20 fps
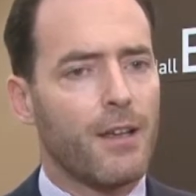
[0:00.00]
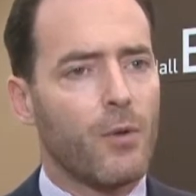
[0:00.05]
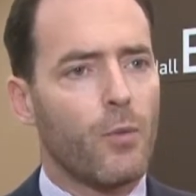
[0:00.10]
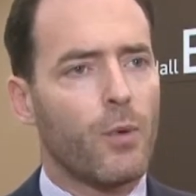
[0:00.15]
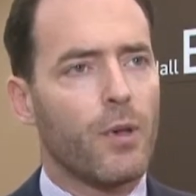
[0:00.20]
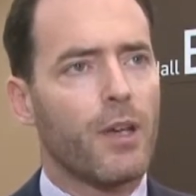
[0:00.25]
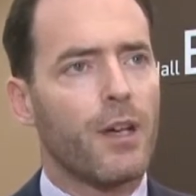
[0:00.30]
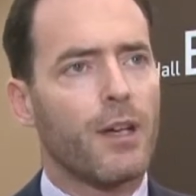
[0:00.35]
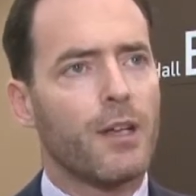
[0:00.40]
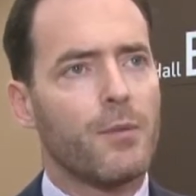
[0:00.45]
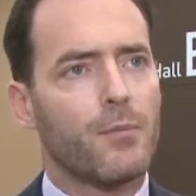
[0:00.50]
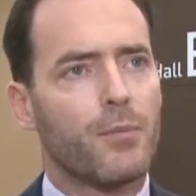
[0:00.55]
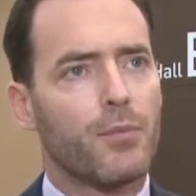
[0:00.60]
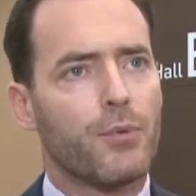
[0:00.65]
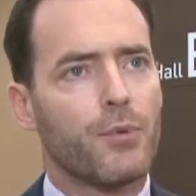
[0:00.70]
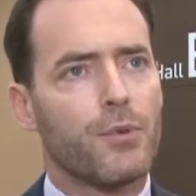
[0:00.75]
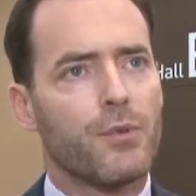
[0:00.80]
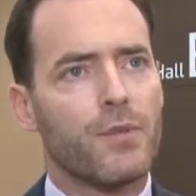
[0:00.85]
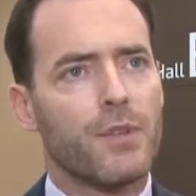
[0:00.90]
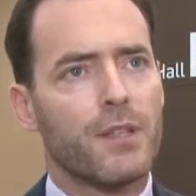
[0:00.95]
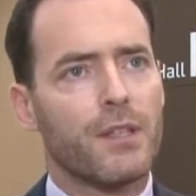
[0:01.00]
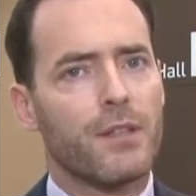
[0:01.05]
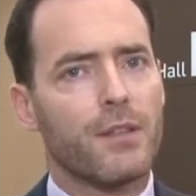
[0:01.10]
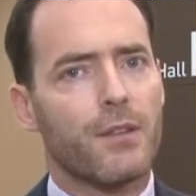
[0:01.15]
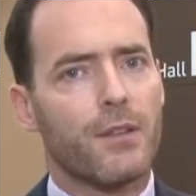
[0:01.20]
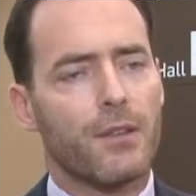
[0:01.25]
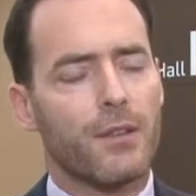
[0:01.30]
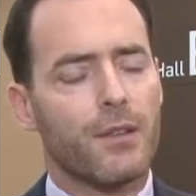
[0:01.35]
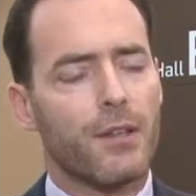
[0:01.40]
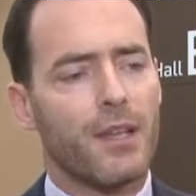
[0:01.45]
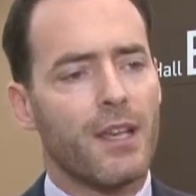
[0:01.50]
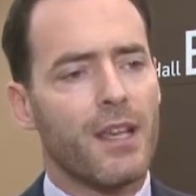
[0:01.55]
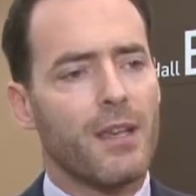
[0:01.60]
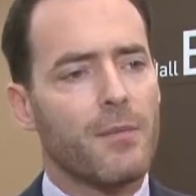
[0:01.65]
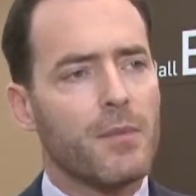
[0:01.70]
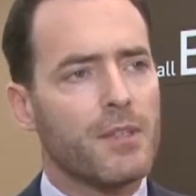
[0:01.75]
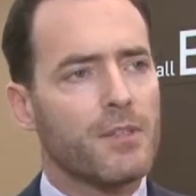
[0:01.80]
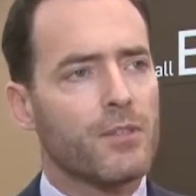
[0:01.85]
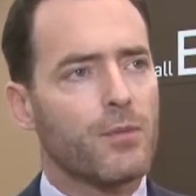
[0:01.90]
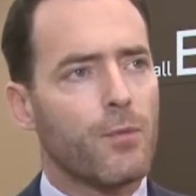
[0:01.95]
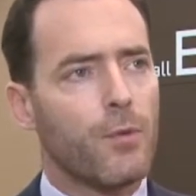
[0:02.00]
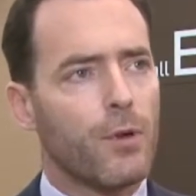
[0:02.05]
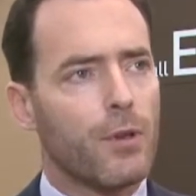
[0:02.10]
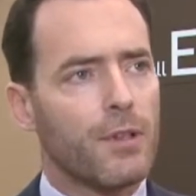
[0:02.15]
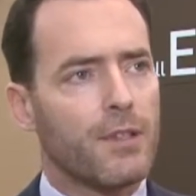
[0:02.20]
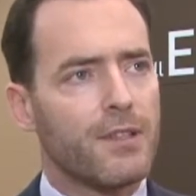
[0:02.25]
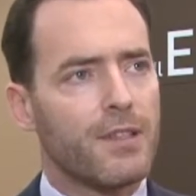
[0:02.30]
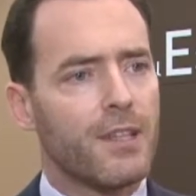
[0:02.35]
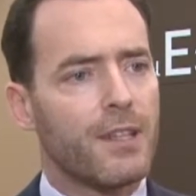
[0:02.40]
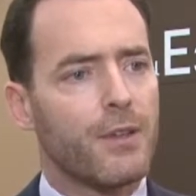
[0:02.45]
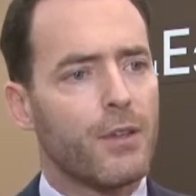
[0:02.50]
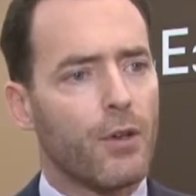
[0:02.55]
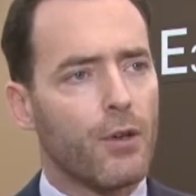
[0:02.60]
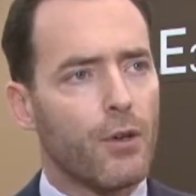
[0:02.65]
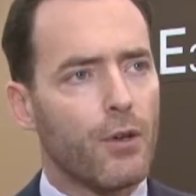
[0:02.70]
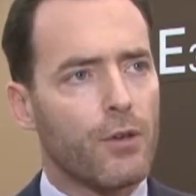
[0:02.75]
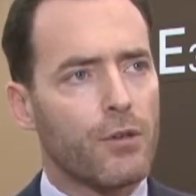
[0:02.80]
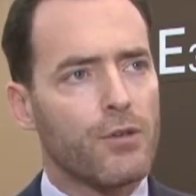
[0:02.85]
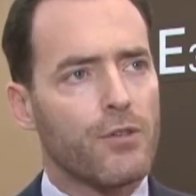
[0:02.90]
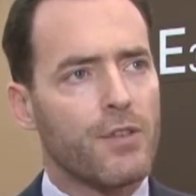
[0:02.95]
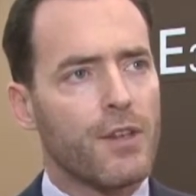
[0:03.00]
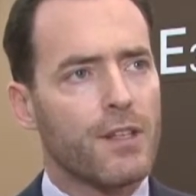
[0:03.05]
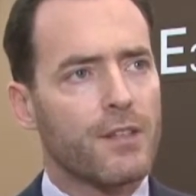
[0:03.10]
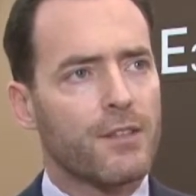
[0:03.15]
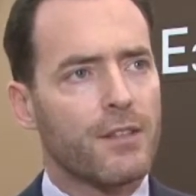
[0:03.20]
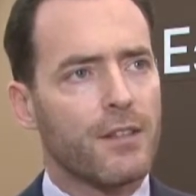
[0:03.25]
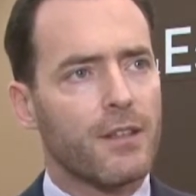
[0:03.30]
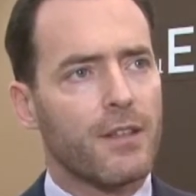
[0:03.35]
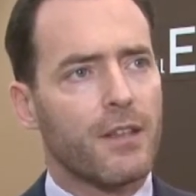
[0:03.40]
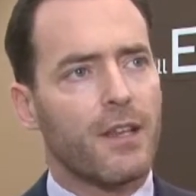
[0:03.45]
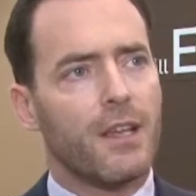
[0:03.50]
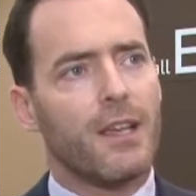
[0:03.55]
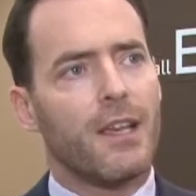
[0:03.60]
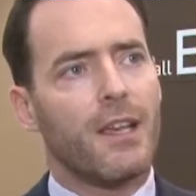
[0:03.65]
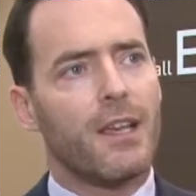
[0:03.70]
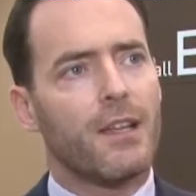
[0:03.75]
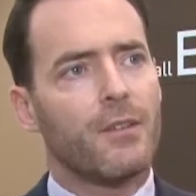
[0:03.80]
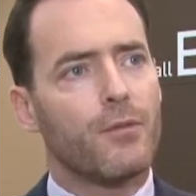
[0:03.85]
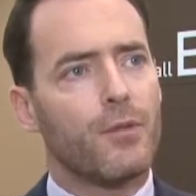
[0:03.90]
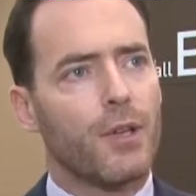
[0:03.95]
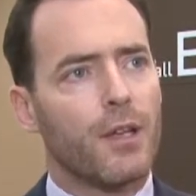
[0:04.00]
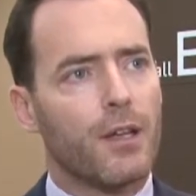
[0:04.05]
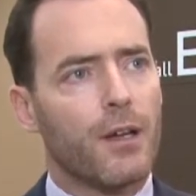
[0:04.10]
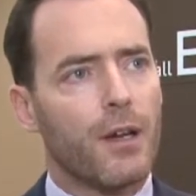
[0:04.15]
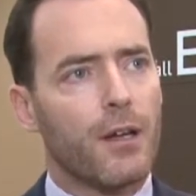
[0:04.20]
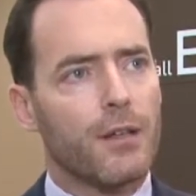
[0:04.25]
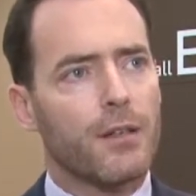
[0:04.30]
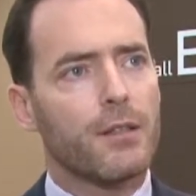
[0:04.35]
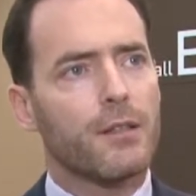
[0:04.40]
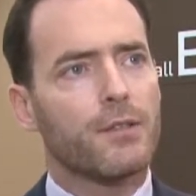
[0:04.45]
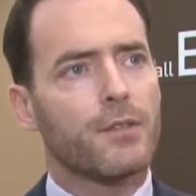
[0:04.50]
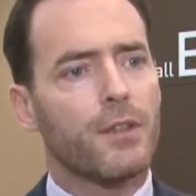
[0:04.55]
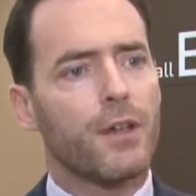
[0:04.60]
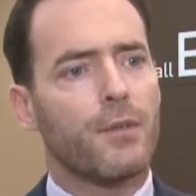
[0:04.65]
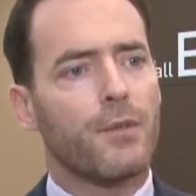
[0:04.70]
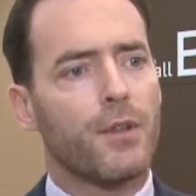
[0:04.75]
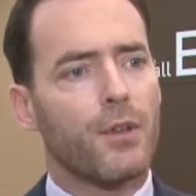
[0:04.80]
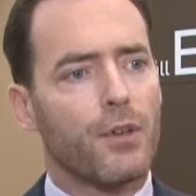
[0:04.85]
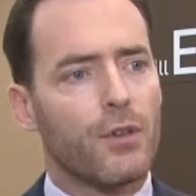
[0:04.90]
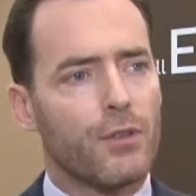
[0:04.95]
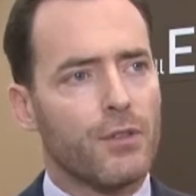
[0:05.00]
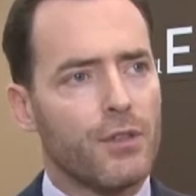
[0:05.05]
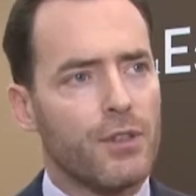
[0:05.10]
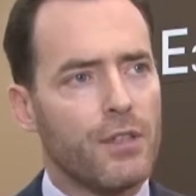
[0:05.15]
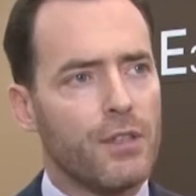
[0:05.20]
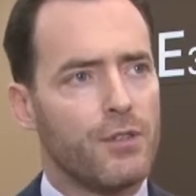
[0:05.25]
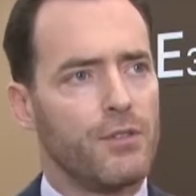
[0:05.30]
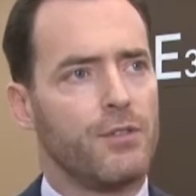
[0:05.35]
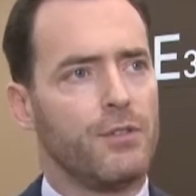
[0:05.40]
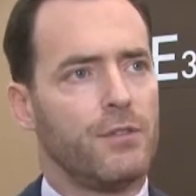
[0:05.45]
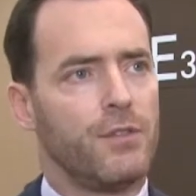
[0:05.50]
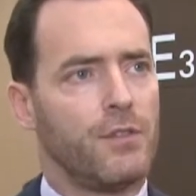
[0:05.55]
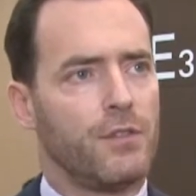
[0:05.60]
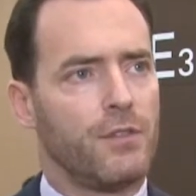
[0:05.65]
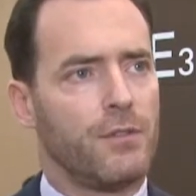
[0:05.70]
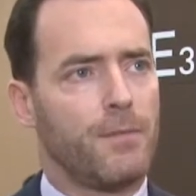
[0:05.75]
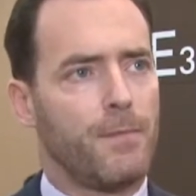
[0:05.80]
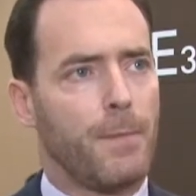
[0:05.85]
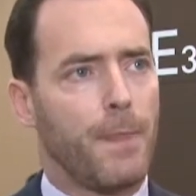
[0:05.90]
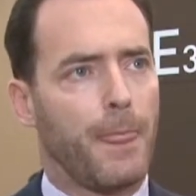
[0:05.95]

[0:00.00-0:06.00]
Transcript: we are improving the image quality and the contrast regardless of the conditions.